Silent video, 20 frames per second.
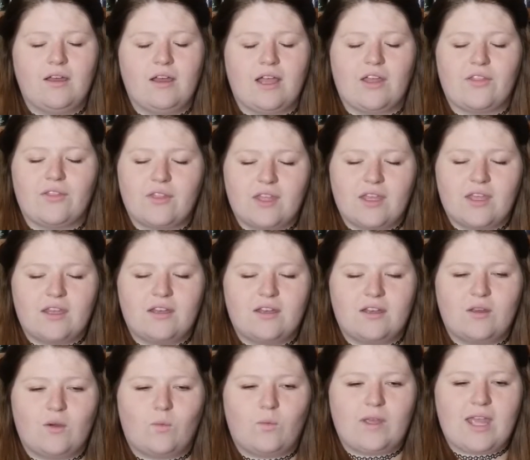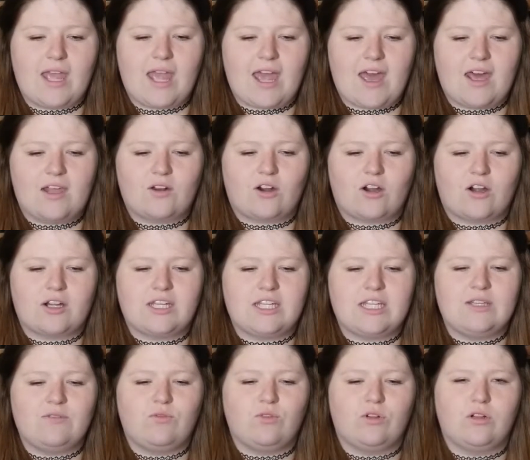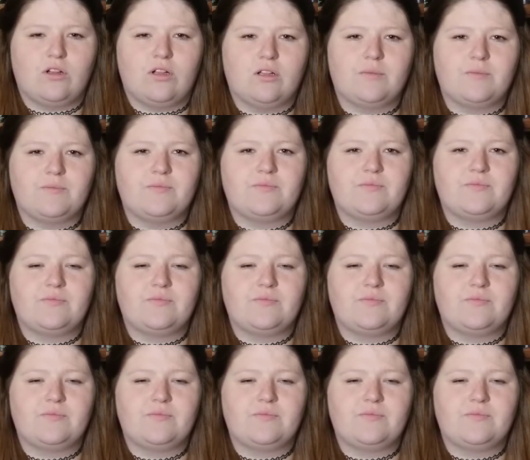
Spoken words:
And then we had our evil